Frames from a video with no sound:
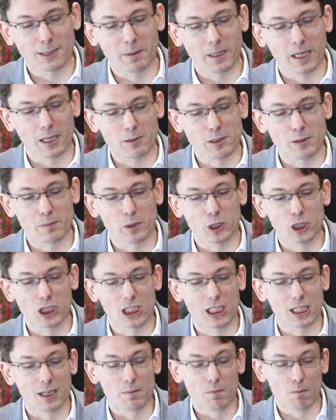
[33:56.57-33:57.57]
becomes
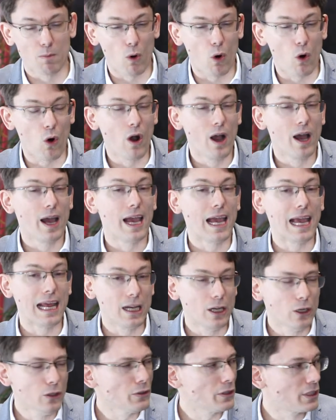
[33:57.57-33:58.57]
much more
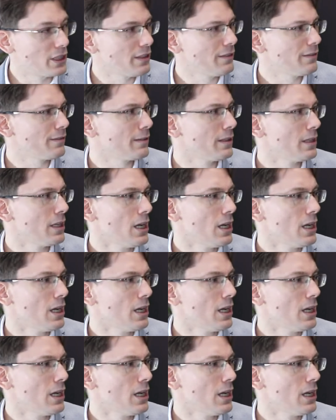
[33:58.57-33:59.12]
elusive,